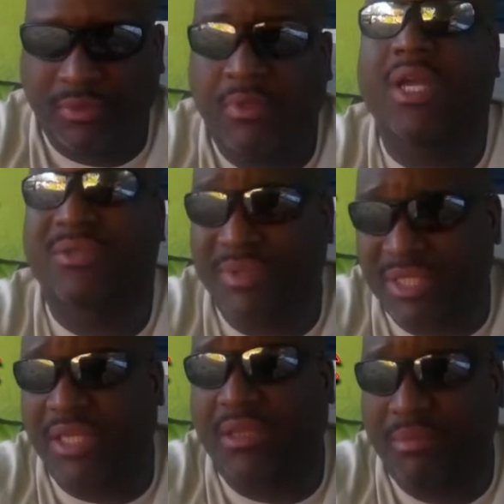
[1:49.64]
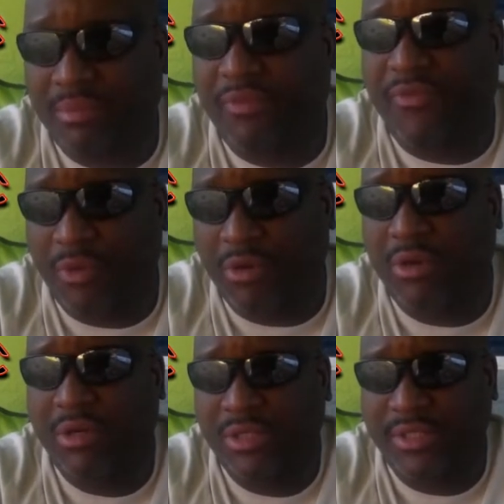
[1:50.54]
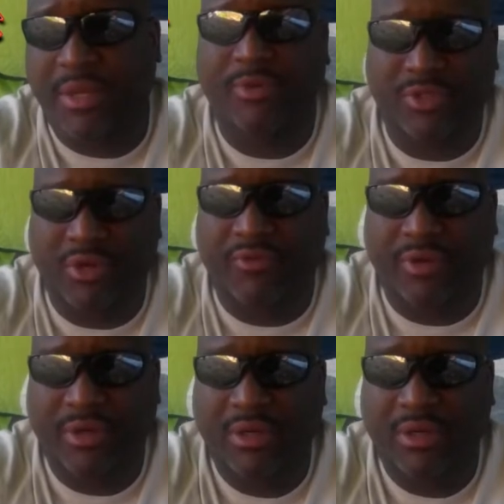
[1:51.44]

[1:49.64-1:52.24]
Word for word: That's my ticket. Four summers over,